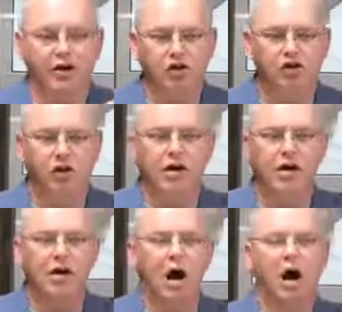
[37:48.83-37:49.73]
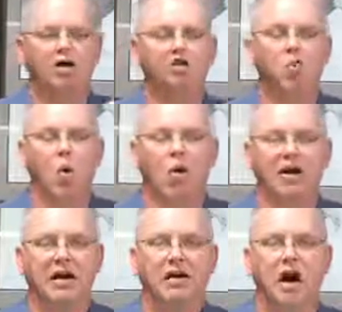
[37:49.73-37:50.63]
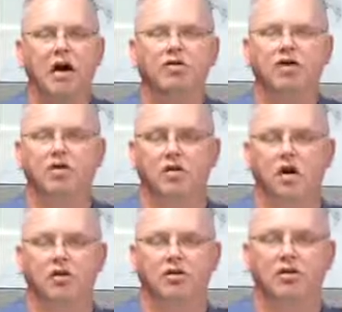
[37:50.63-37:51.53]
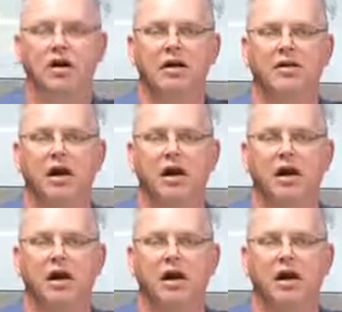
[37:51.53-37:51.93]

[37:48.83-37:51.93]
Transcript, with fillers: concerning God's warning and God's instructions.